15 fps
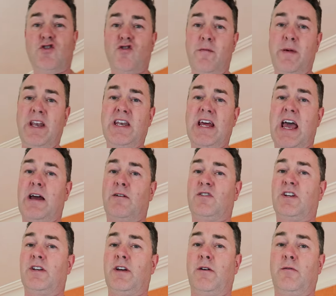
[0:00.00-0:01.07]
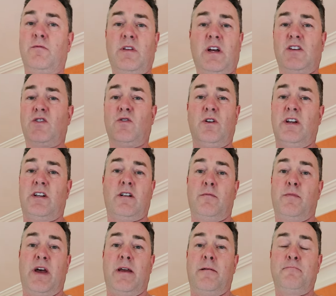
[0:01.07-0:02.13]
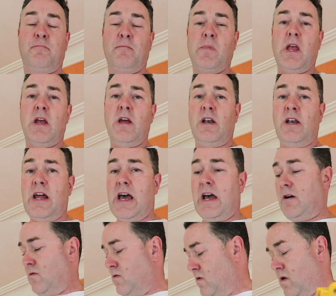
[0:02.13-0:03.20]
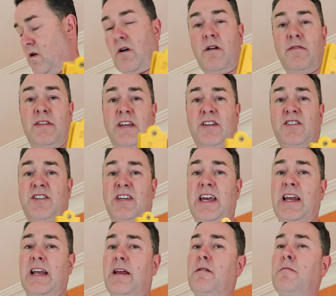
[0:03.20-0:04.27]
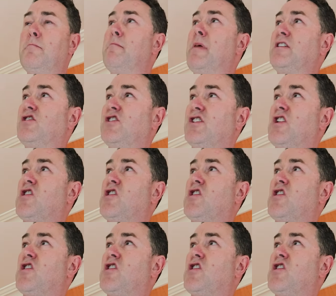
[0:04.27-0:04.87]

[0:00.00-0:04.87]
trimming down to do. That's all it'll be. Now, this ceiling measures